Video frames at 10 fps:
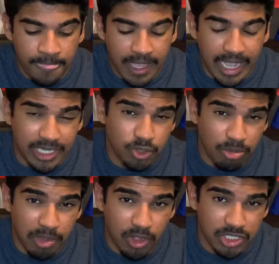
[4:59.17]
I do
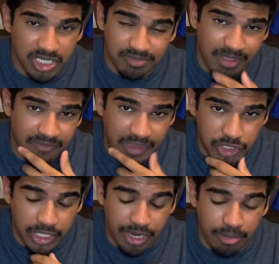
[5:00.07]
apologize if my facial
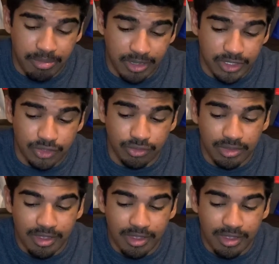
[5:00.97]
hair bugs you.